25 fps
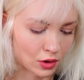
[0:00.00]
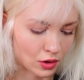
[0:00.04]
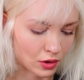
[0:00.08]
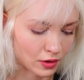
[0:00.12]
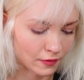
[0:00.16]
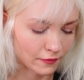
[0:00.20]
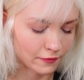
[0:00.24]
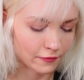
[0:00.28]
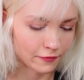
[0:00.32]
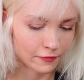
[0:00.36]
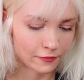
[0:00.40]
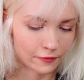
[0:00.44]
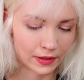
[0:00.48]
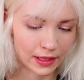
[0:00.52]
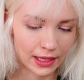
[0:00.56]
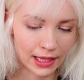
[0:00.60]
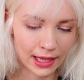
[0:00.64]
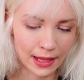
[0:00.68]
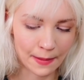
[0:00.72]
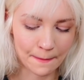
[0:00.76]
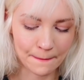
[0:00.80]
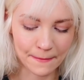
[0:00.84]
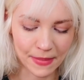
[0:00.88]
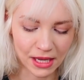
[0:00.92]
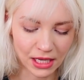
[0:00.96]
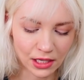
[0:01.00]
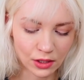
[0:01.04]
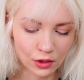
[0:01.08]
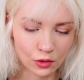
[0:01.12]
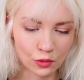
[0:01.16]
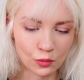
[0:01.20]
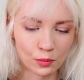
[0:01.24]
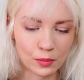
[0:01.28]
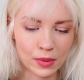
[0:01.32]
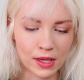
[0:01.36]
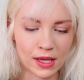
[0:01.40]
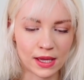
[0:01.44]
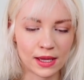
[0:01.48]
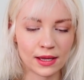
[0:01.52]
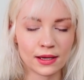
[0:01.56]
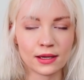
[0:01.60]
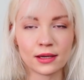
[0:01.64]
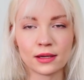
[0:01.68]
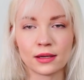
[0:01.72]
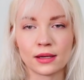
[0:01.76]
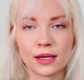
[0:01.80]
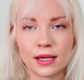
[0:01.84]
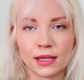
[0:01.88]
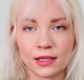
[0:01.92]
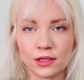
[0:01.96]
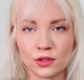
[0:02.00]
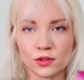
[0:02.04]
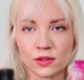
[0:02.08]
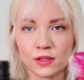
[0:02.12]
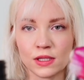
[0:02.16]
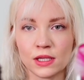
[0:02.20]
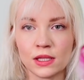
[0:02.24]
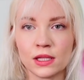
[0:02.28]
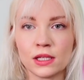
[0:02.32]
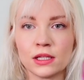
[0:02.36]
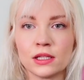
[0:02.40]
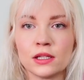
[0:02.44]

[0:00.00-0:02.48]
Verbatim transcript: of flamingo pink. Can you see the